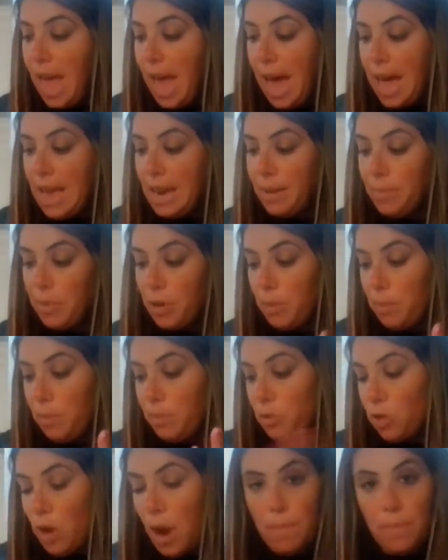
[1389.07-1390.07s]
and I'm going to
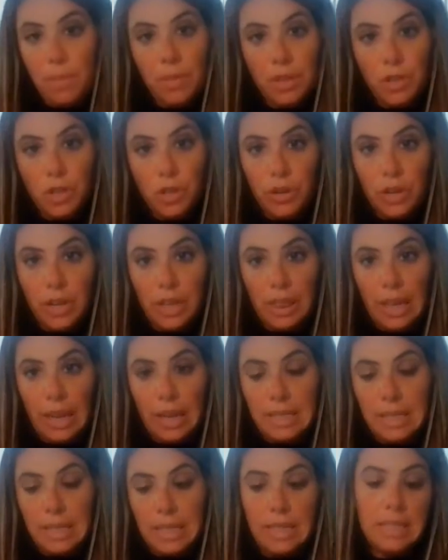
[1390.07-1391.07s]
drop the dirty
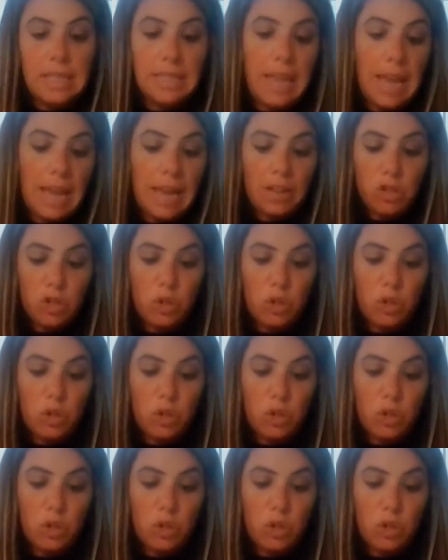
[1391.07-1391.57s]
things in the sink.